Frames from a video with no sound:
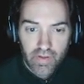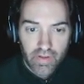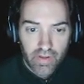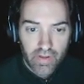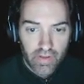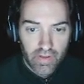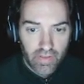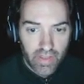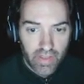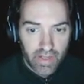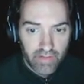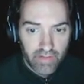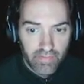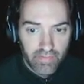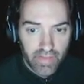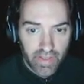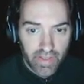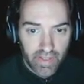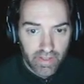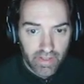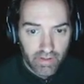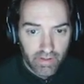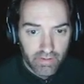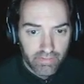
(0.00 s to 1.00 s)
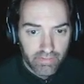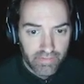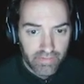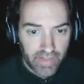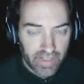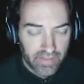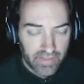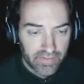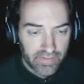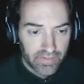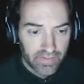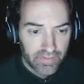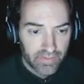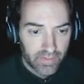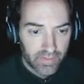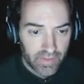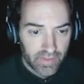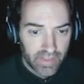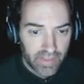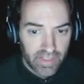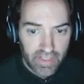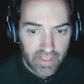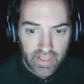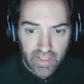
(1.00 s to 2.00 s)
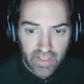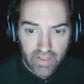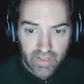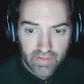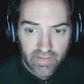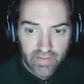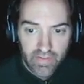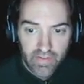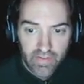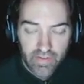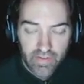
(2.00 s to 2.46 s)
a lot of the interface is really neat.